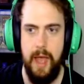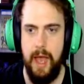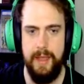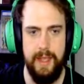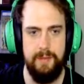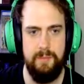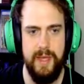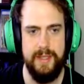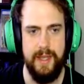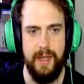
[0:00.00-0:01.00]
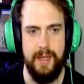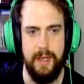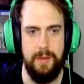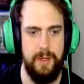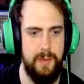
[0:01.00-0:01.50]
I think I've missed that, you
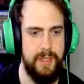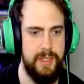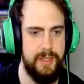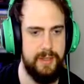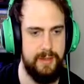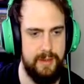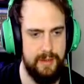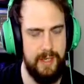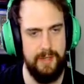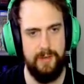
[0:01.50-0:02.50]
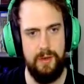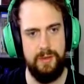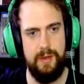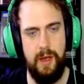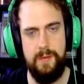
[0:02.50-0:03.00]
know, because it's kind of
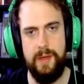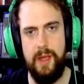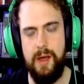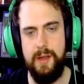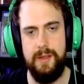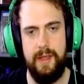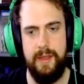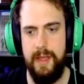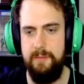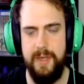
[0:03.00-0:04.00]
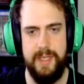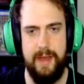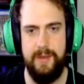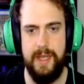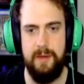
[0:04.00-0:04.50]
goes off the card. I think I've missed that
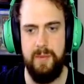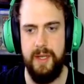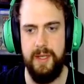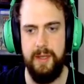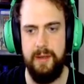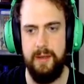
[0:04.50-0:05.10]
every time I've played it.